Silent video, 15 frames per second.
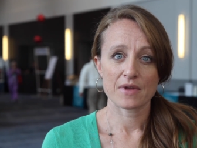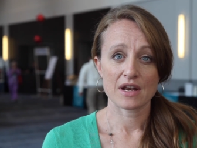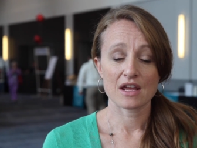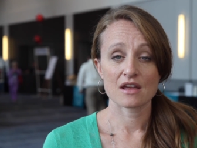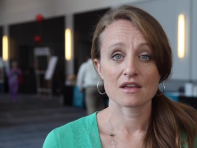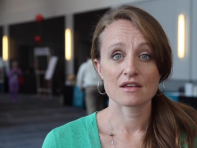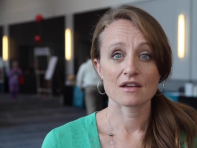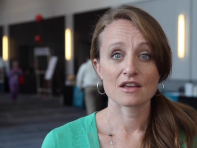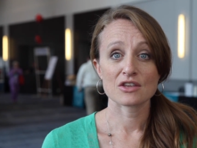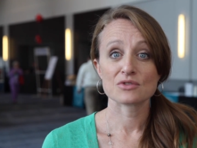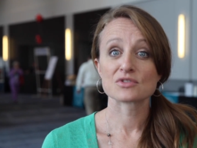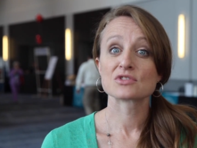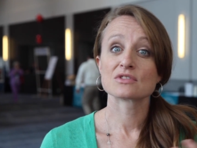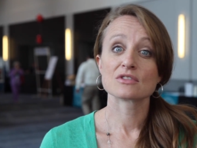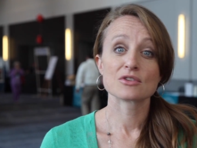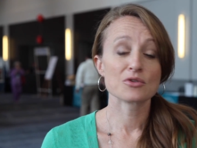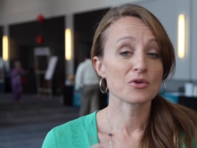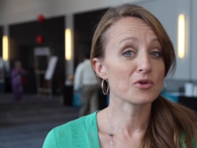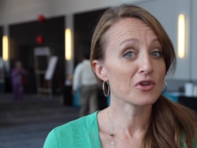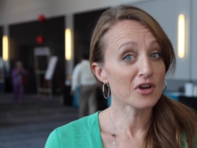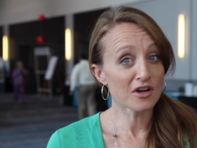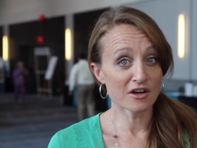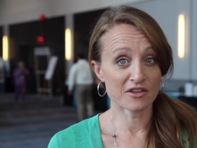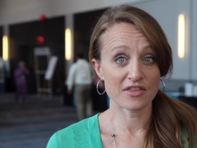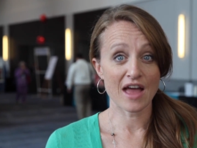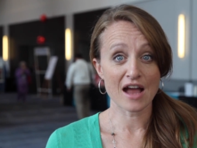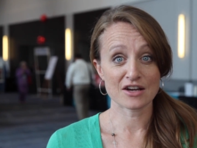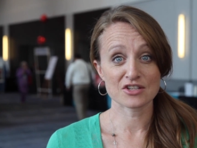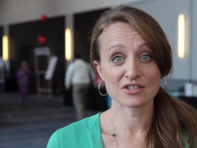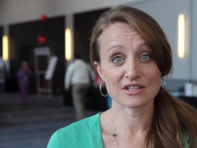And I, I use Google Earth
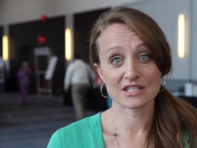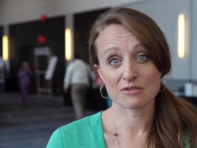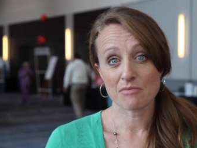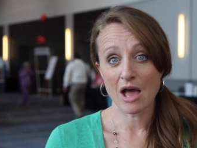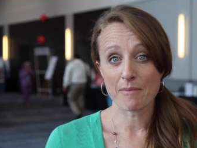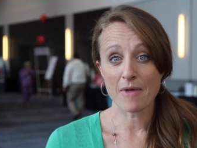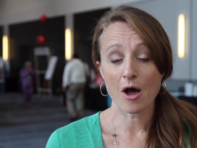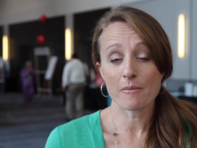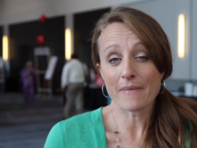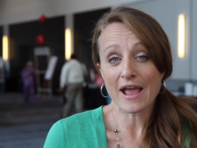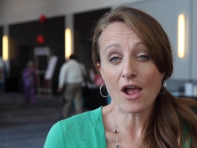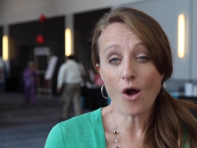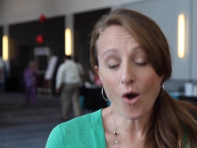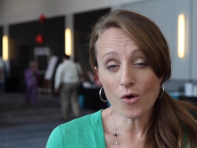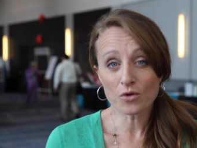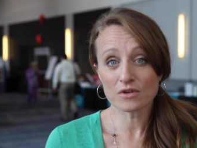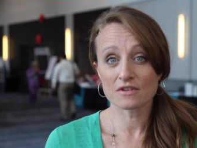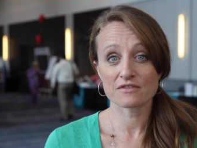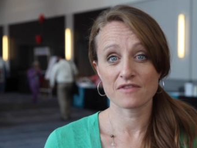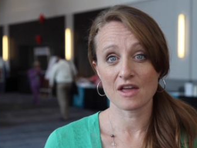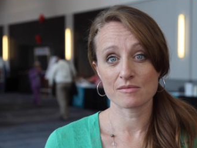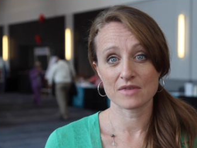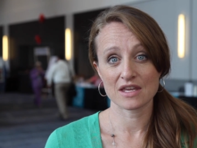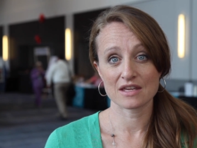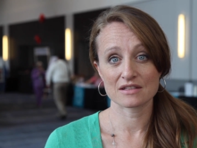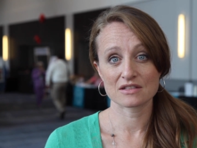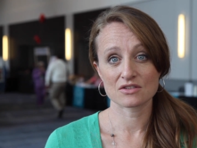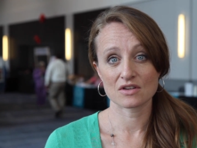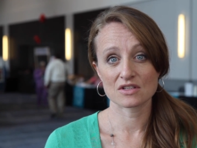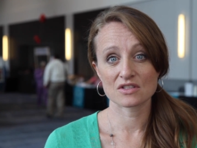actually to map out my own family
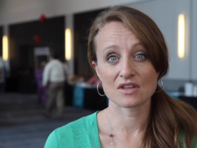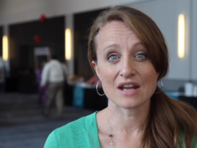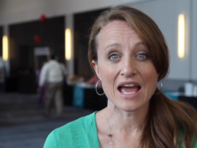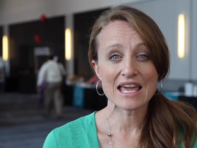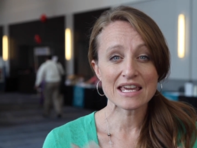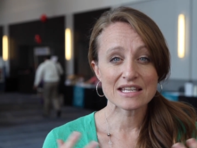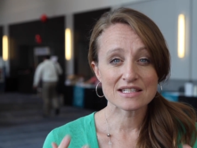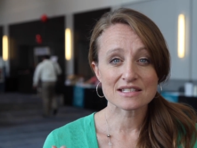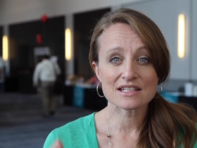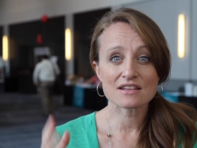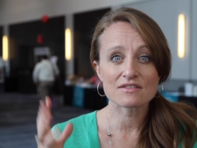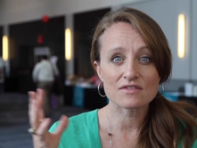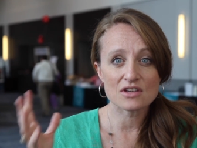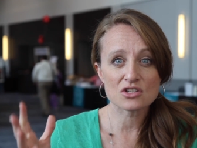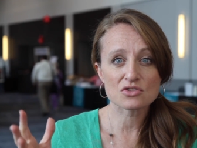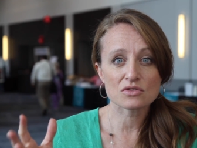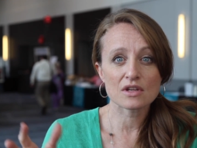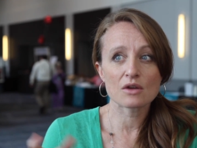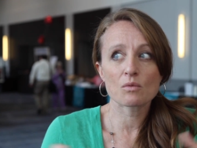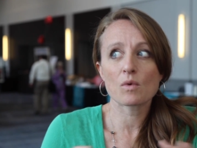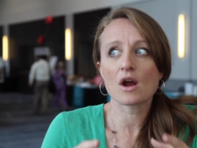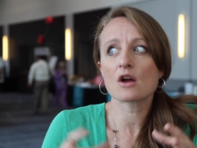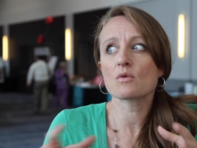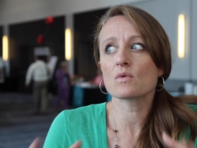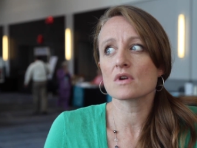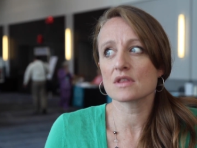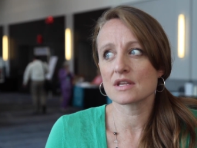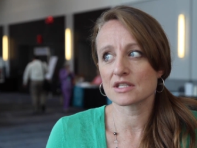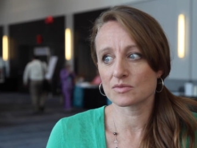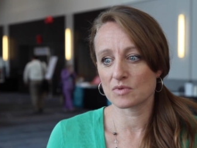history so that I can see visually where
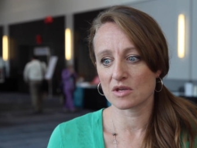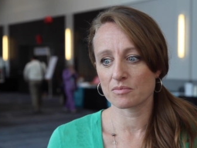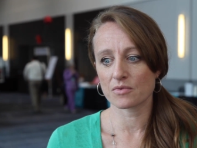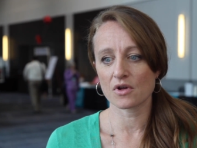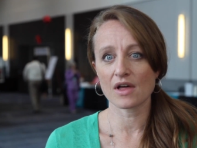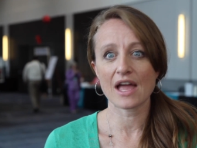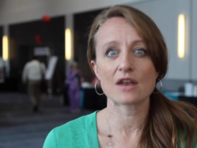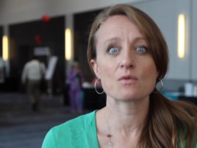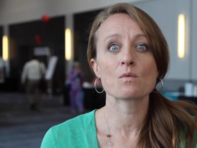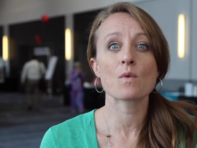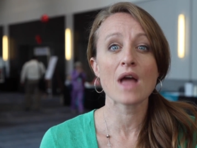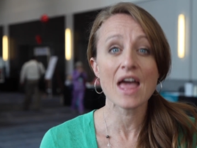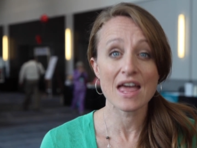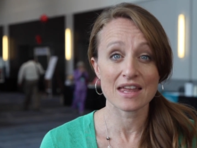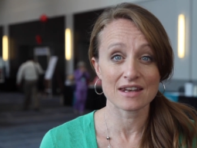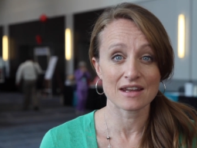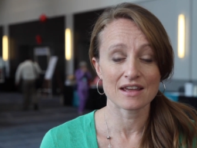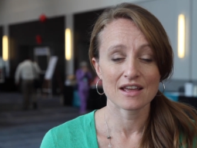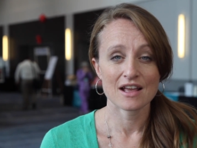were these people and when.